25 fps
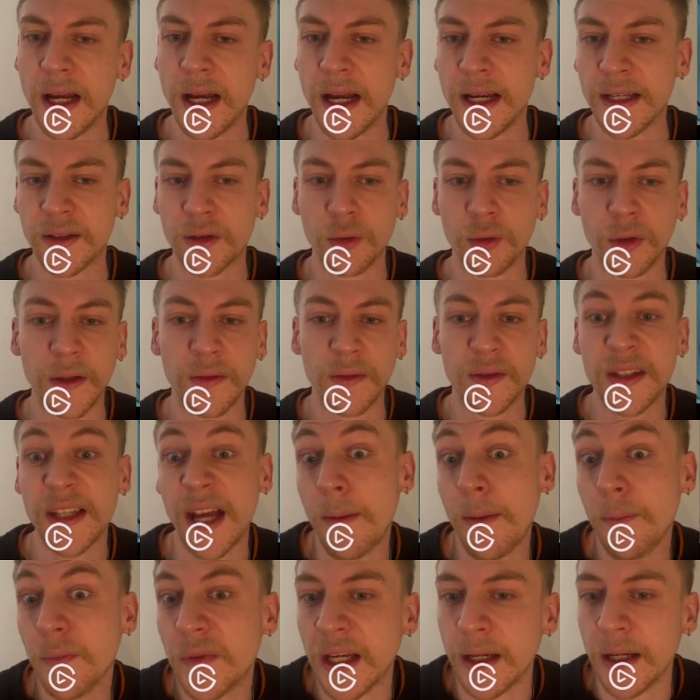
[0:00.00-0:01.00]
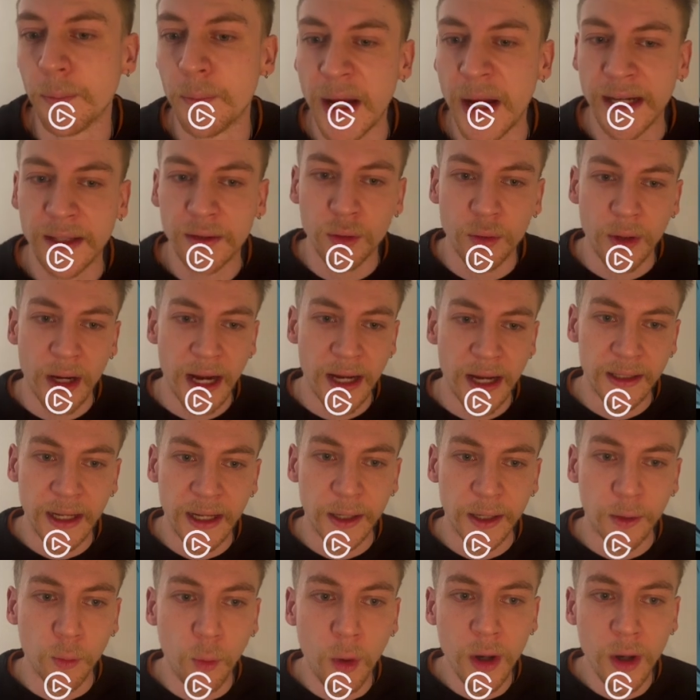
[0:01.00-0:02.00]
give something back to hand,
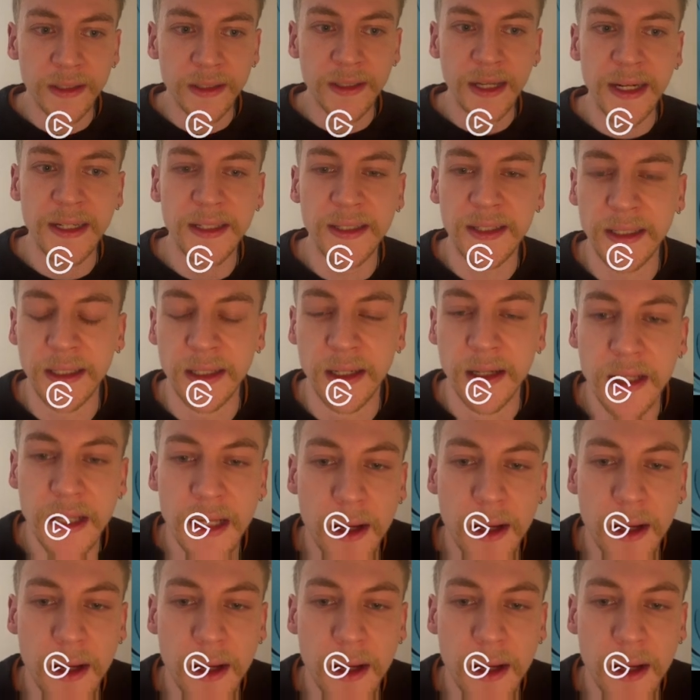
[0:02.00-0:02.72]
like one Daisy.